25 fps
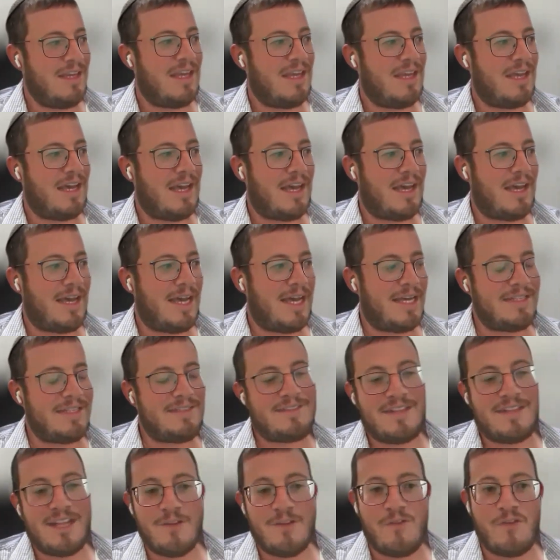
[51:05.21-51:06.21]

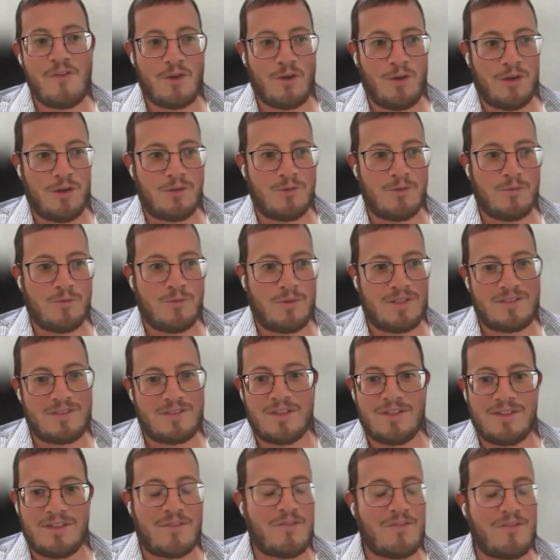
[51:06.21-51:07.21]
It's difficult. It's
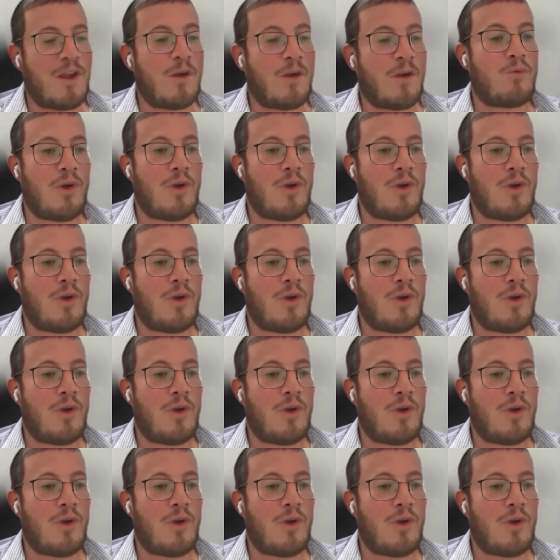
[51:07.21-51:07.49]
definitely a